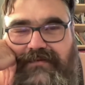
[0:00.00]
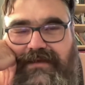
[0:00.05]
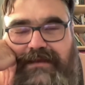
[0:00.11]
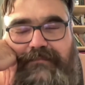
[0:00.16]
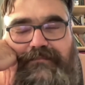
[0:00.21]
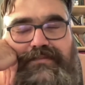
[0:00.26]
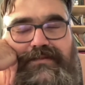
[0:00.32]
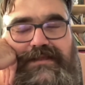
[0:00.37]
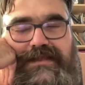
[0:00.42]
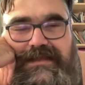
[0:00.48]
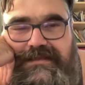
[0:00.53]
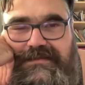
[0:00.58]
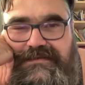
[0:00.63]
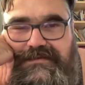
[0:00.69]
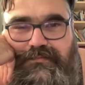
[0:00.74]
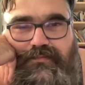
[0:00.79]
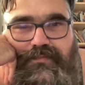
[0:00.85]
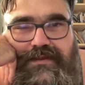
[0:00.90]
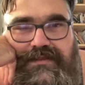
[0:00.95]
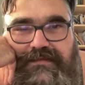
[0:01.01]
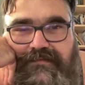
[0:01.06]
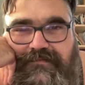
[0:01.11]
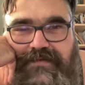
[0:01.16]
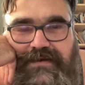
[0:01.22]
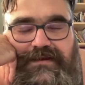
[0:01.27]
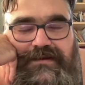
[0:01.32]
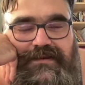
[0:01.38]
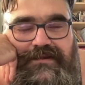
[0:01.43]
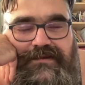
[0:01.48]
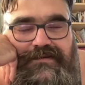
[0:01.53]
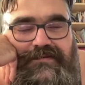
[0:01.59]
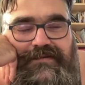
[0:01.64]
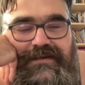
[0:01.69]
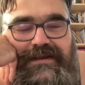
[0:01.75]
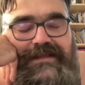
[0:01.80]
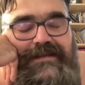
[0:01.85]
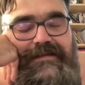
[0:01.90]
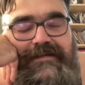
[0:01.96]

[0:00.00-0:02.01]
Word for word: Like, please, what the fuck are you doing?